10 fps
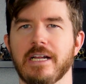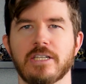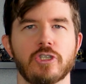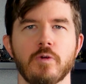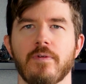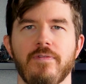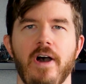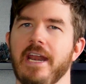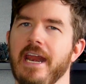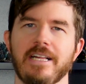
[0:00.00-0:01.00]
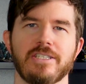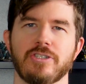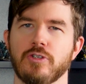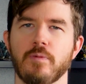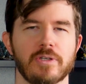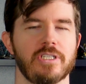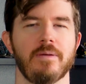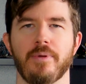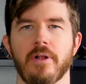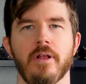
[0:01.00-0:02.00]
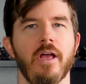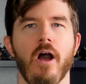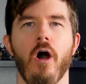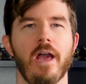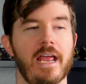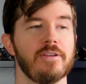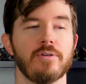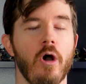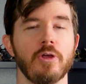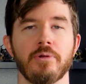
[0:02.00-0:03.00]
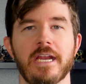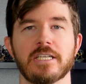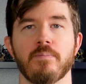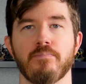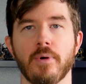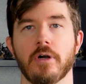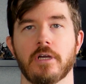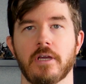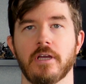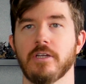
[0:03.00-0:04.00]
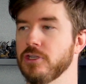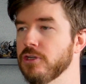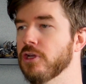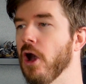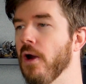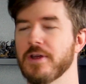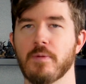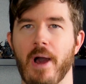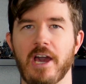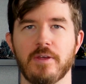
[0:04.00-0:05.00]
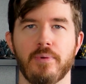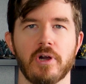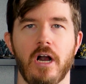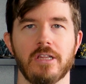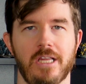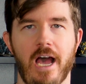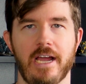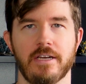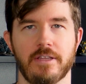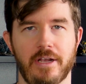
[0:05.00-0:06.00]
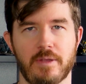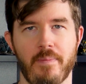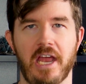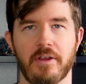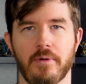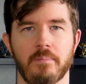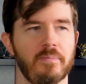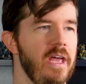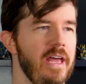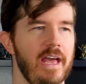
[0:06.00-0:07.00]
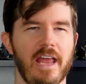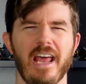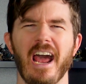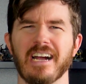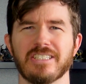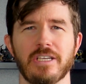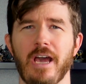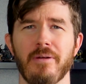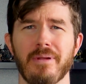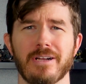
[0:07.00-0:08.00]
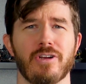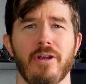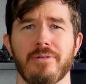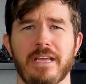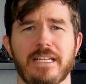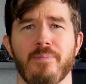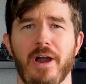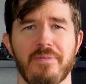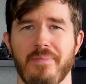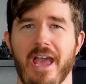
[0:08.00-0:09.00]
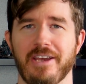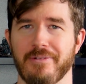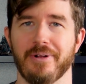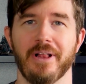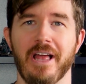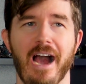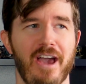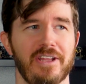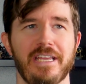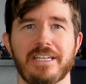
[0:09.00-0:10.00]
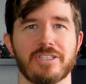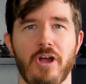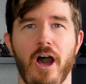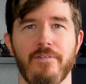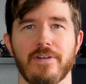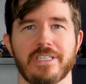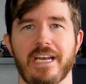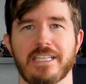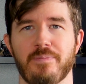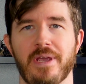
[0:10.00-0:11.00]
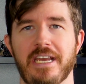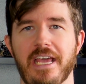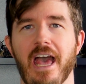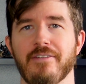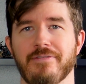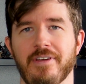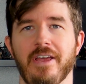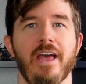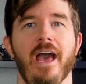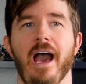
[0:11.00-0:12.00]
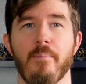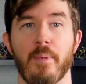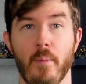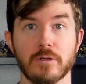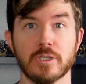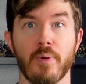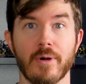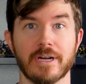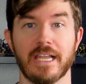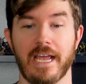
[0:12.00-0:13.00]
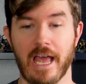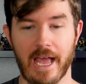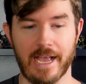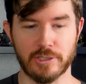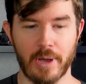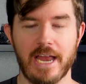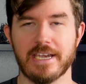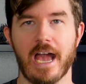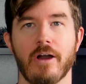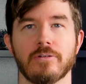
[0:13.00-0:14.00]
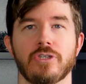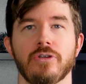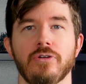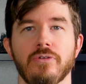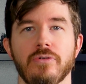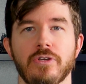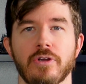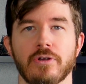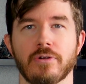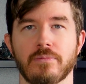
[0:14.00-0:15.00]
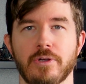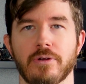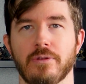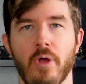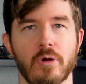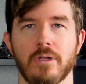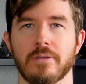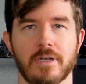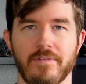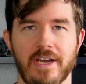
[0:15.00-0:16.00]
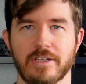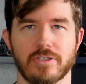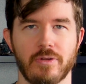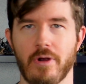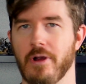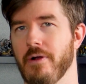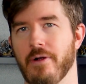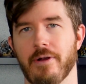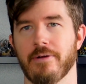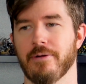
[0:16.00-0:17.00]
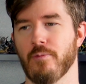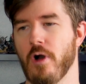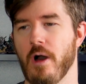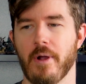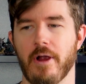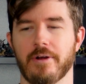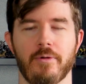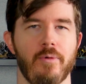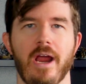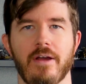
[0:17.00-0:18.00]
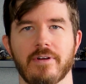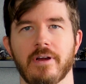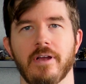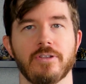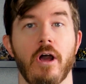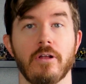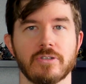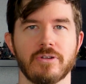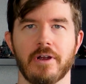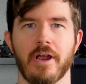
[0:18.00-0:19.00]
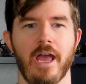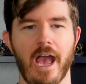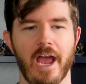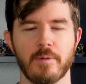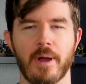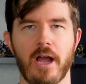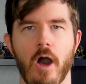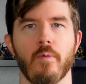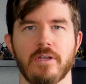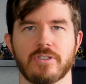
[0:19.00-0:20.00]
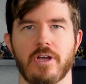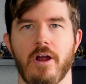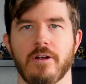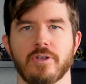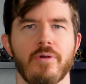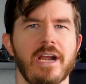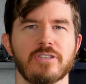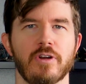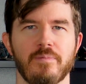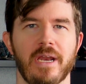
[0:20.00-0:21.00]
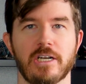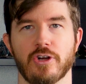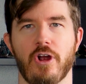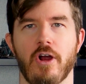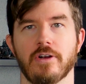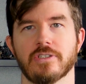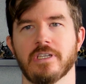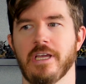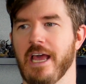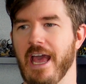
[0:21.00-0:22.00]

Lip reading: It's super fun and it's super simple. All you need is a book. So you go and you buy the book online, right, the manual. And actually, I don't even sure you need to buy the manual. I think he just offers it as a PDF. But most importantly is you head down to your local convenience store or Walmart or wherever, dollar store, and you buy Hot Wheels cars or any sort of miniature cars.